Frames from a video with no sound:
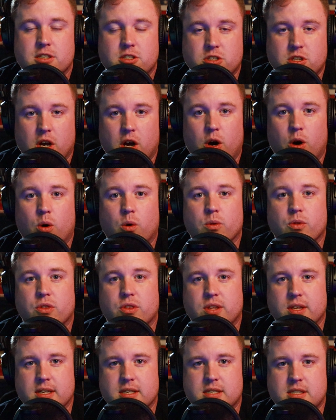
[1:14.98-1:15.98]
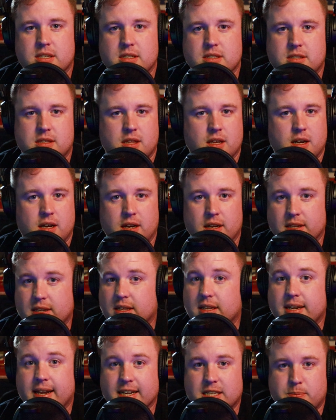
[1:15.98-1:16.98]
So this is the
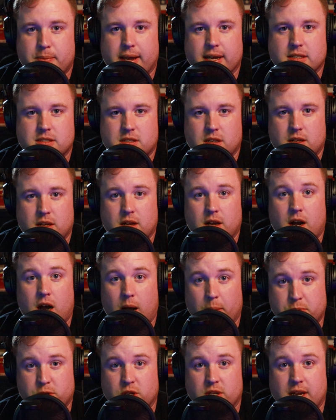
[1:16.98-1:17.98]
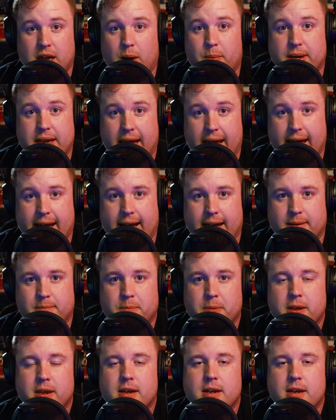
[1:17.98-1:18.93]
next best option that we had.